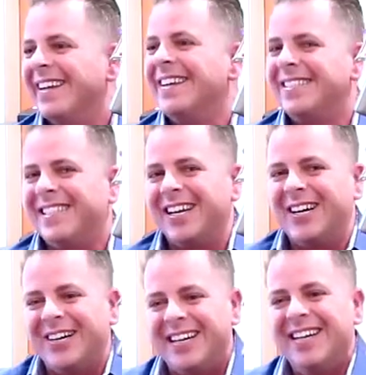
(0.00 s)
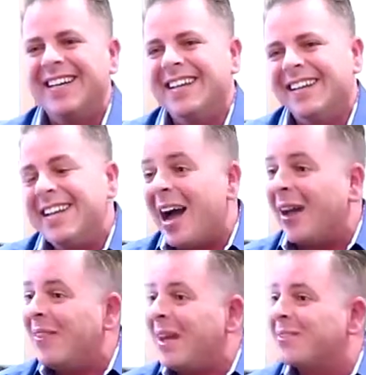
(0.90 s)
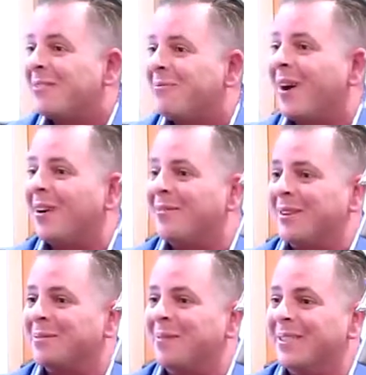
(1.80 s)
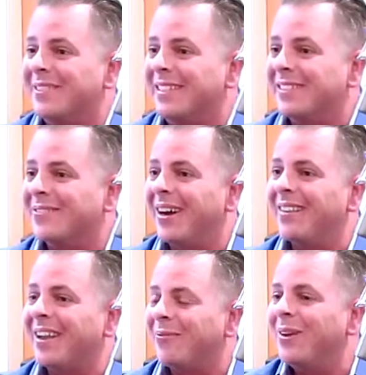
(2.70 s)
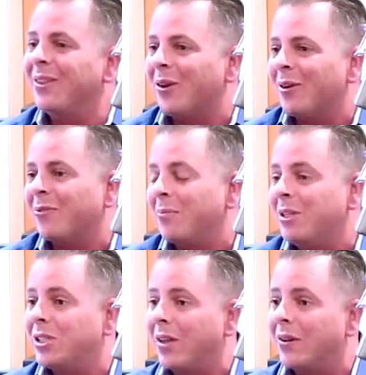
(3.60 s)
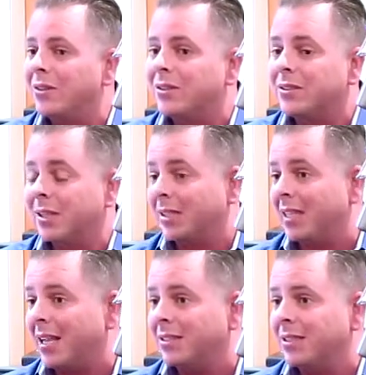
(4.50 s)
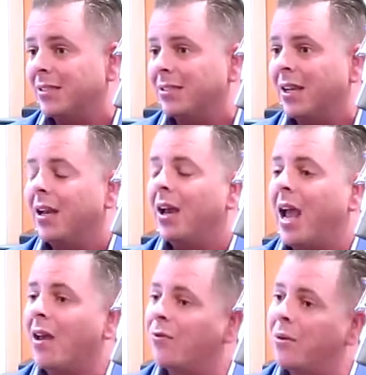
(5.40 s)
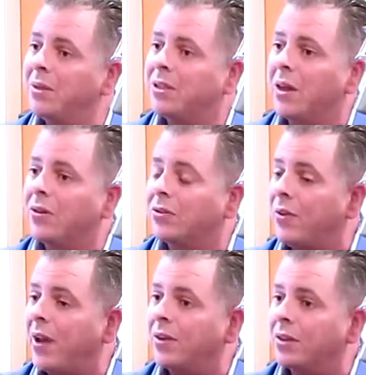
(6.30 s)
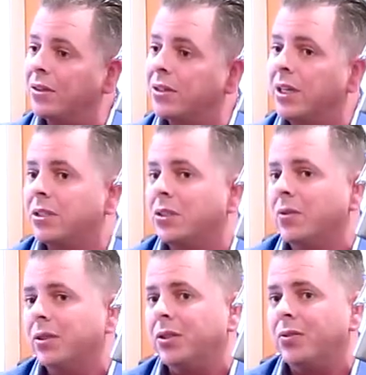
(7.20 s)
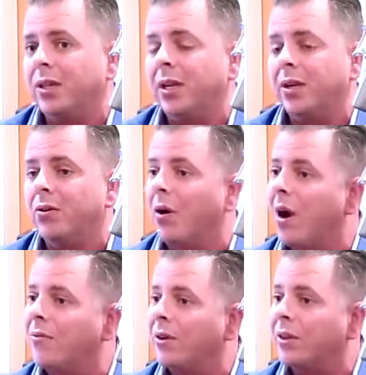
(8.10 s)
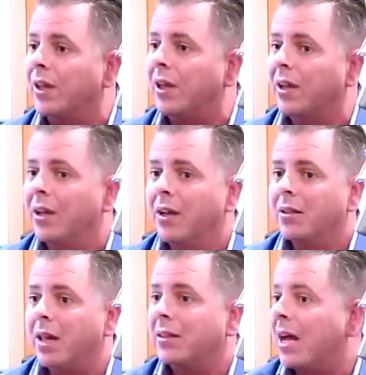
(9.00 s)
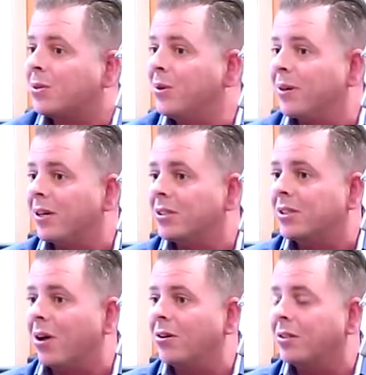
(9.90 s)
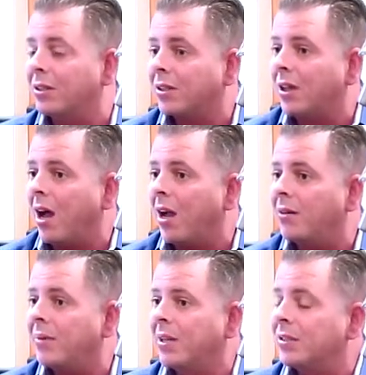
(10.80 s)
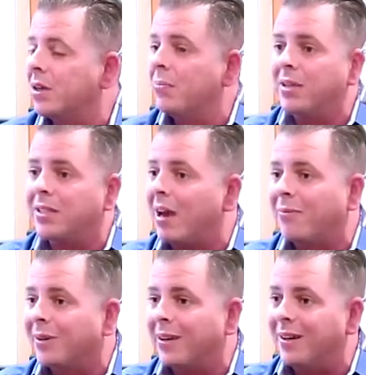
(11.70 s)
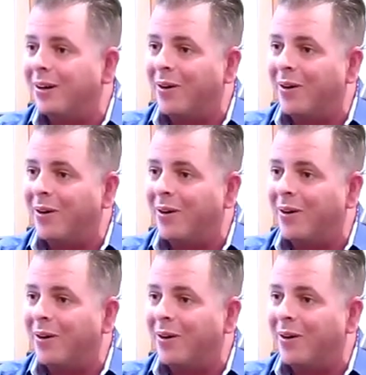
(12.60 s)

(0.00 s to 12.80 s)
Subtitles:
So, yeah, and that's the fun of this business, right? Like, we learn from each other's successes and from each other's failures. And as soon as you think you know everything, like, that's when you're going to start to decline, because nobody's ever going to know